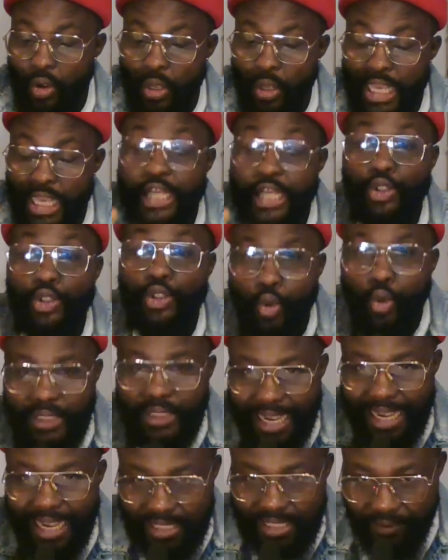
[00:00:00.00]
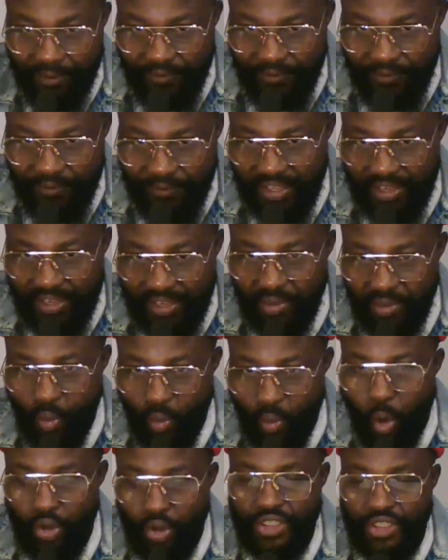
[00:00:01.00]
In 2015, it
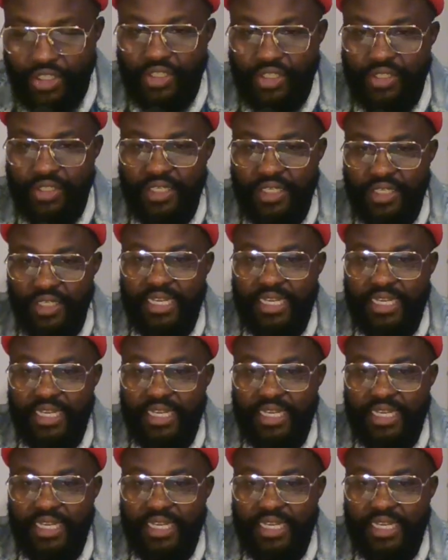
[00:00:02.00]
was